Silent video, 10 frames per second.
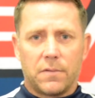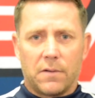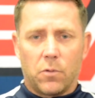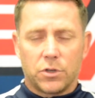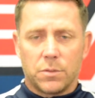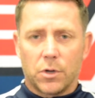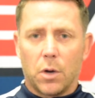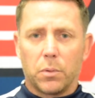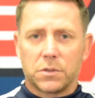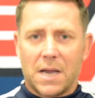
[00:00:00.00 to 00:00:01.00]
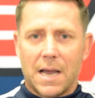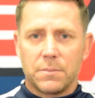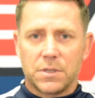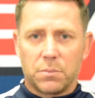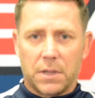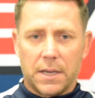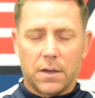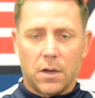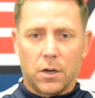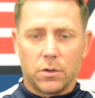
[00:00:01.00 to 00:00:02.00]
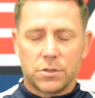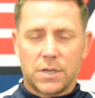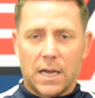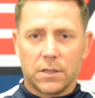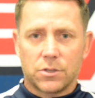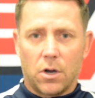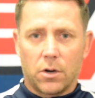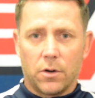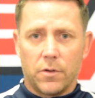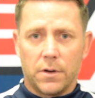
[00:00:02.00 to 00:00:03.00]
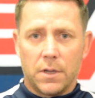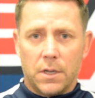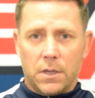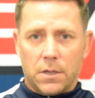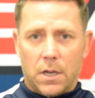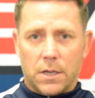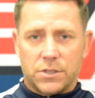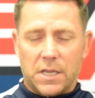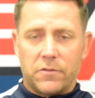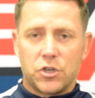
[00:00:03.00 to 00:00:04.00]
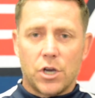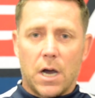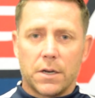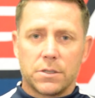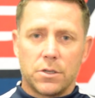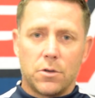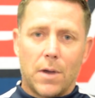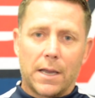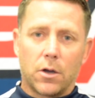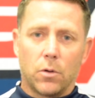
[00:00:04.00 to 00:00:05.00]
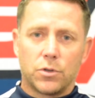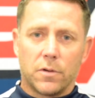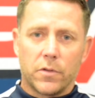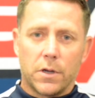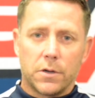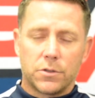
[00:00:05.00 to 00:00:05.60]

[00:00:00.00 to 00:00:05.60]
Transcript: I've watched them a couple of times. They play a good style of soccer, and Stevie Shard is the new head coach over there.